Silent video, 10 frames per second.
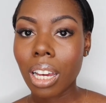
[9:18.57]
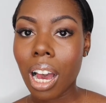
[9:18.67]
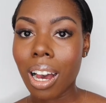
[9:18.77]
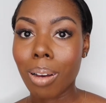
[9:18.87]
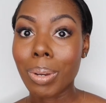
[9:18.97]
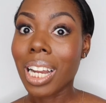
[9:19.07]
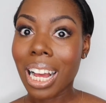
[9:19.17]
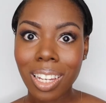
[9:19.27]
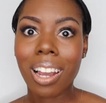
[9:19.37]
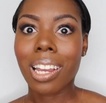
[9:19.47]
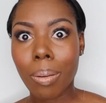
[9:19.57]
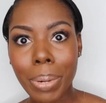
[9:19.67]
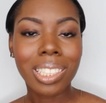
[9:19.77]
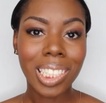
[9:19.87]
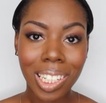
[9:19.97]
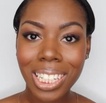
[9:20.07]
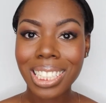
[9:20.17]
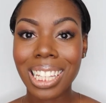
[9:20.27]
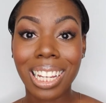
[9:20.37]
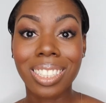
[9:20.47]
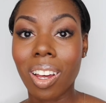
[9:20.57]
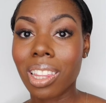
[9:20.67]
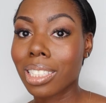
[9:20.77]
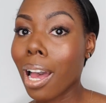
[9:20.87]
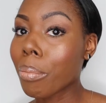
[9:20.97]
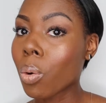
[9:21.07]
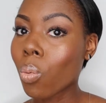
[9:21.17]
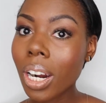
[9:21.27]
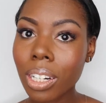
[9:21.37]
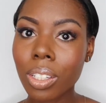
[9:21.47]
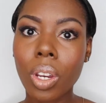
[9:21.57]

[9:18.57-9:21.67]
and not talking about serious things all the time in work.